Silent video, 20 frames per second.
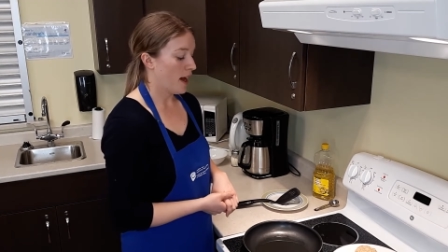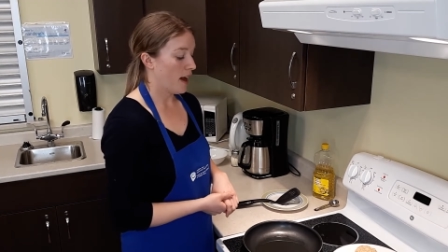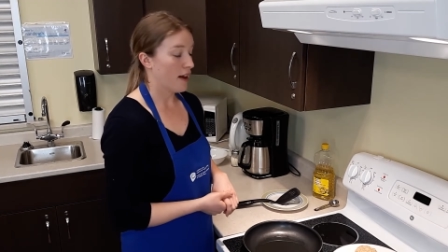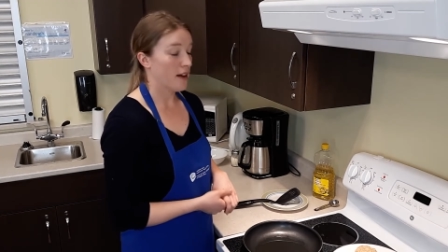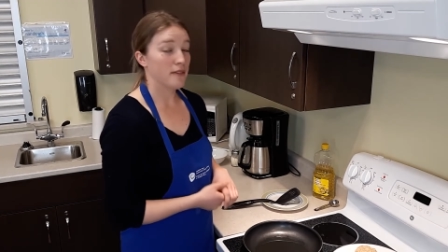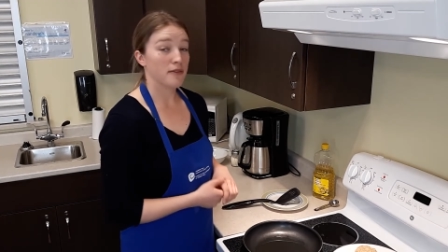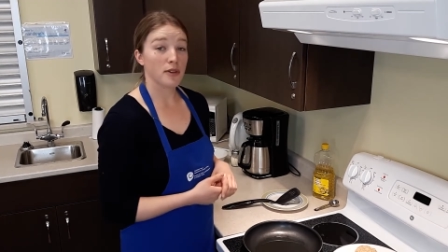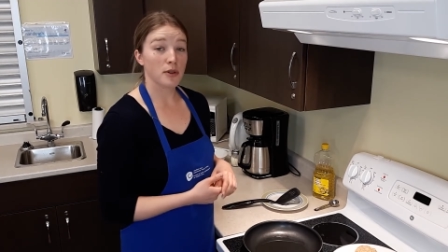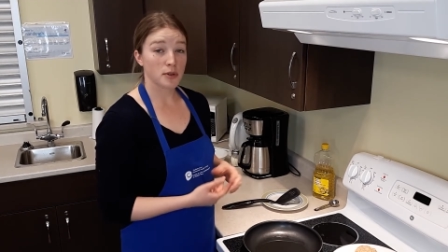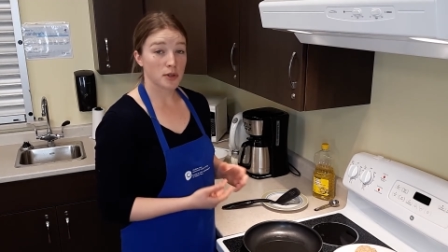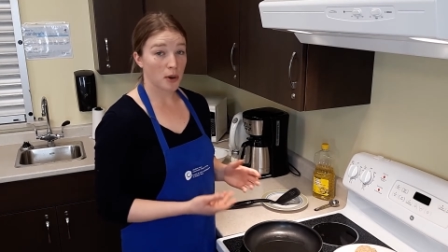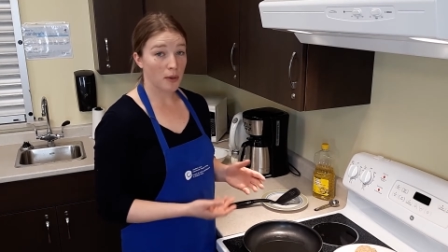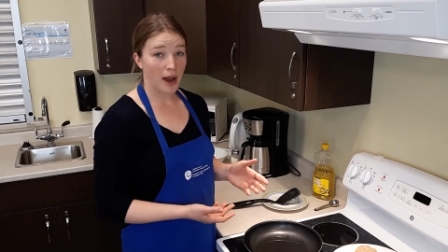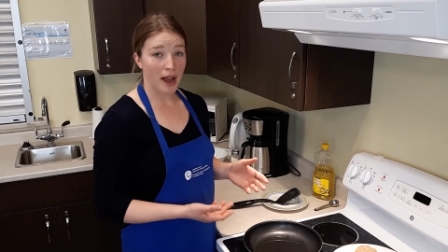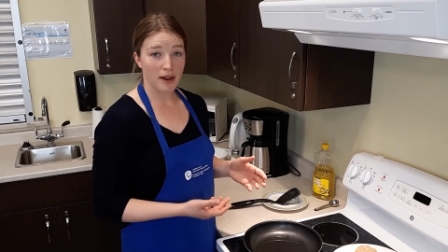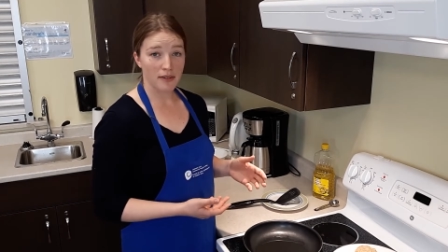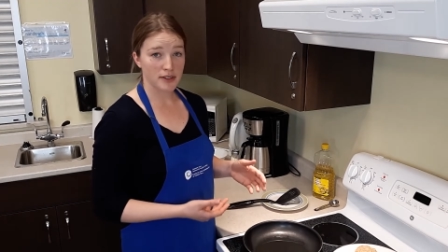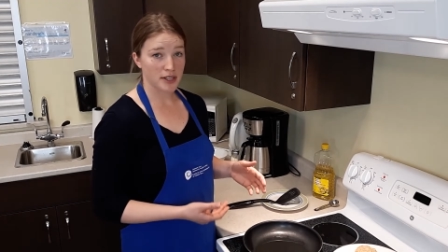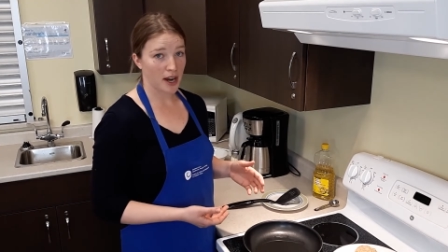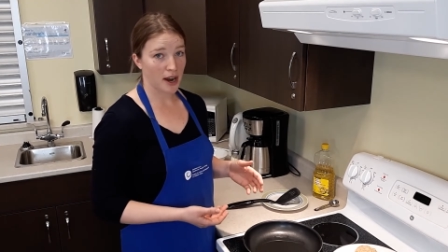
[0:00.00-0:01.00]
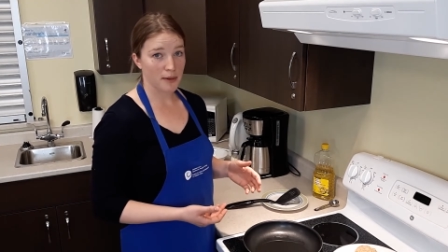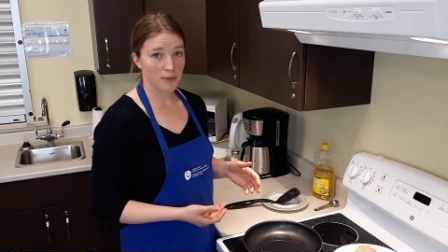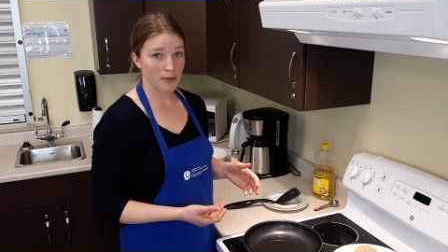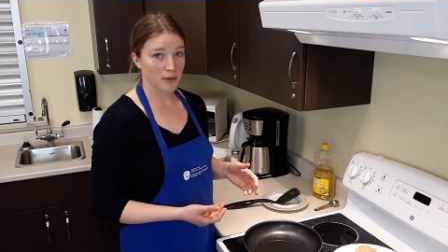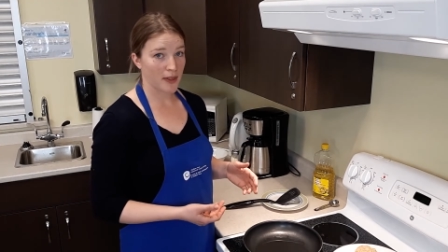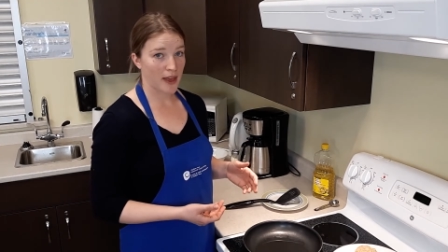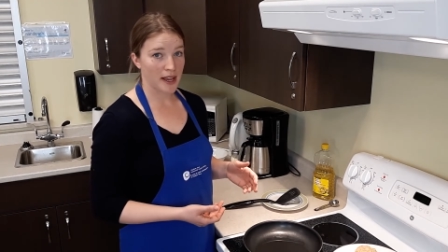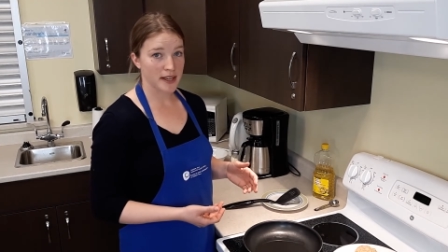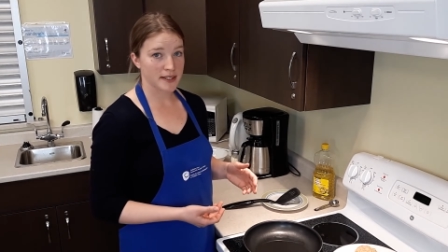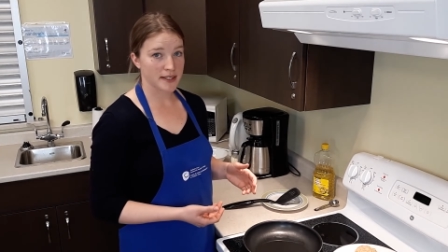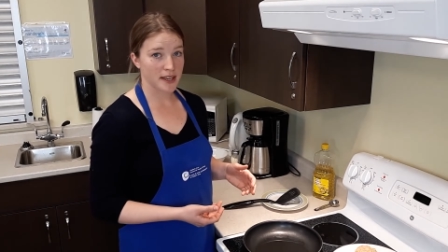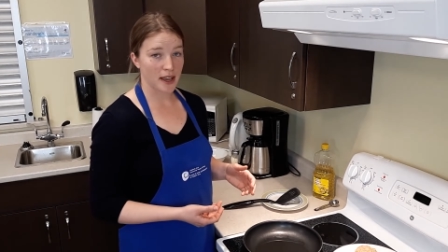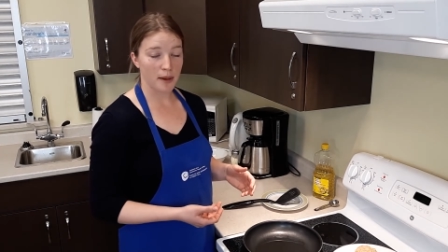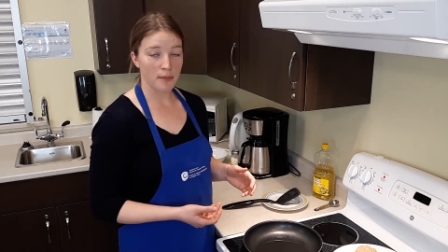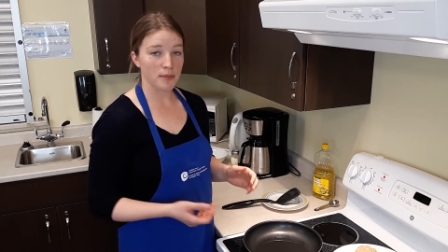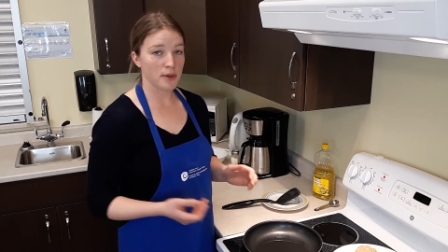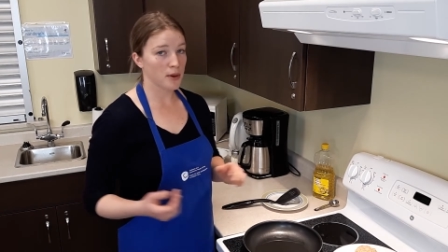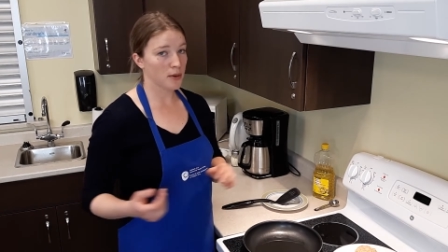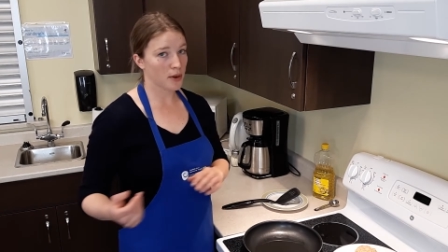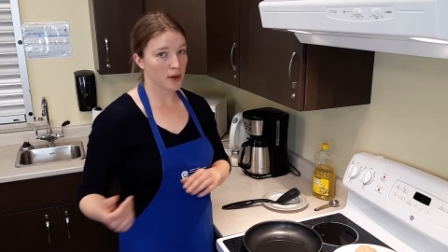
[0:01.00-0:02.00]
If you don't have time for that step,
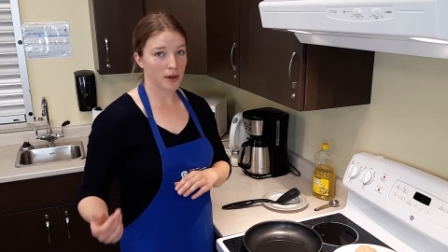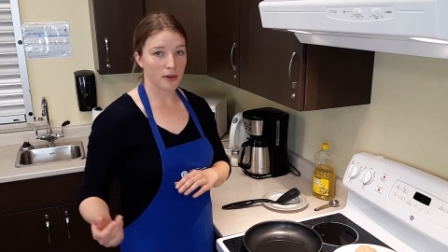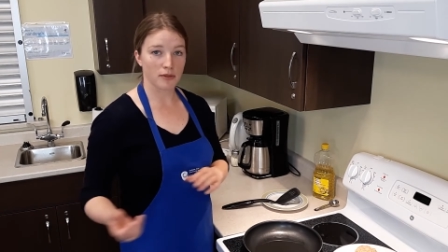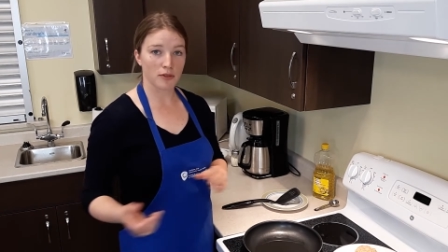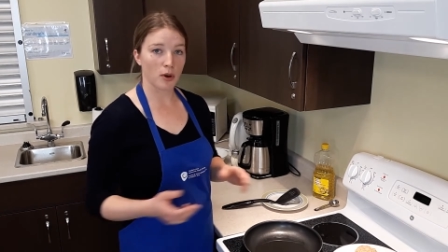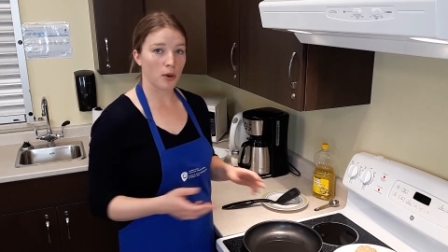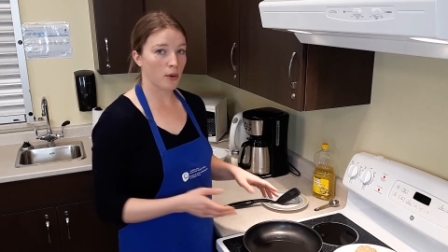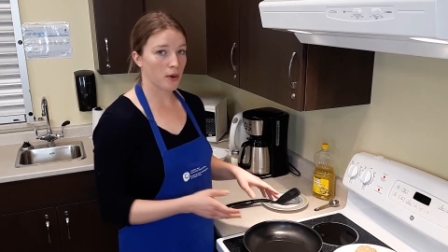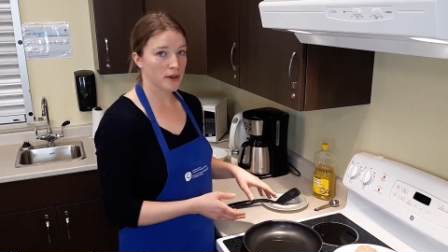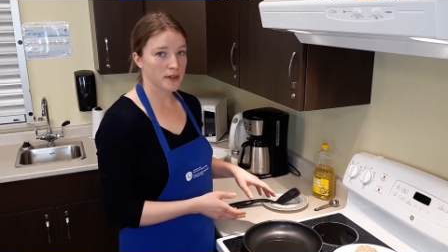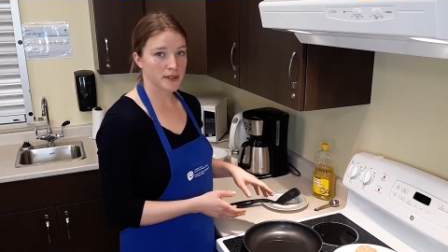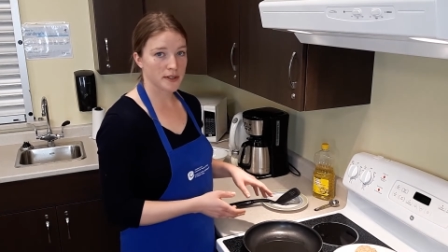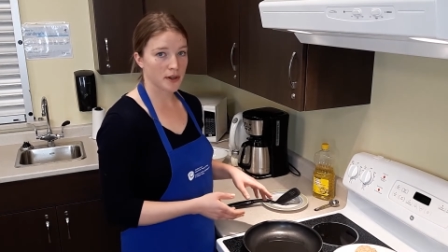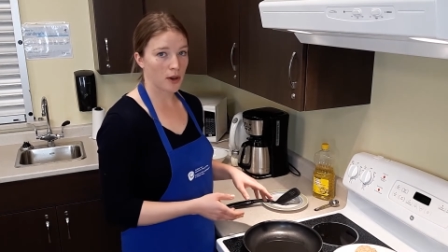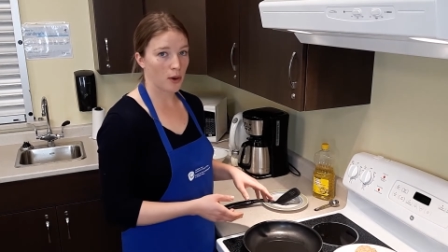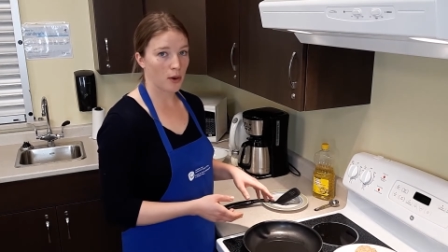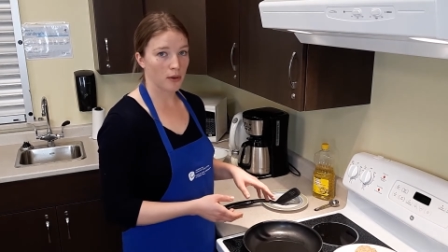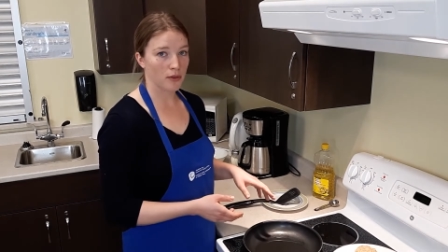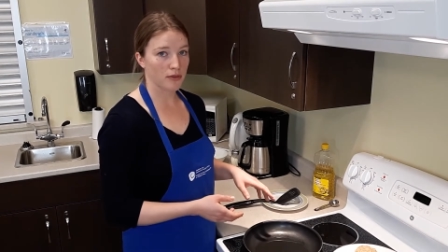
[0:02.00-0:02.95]
you can of course go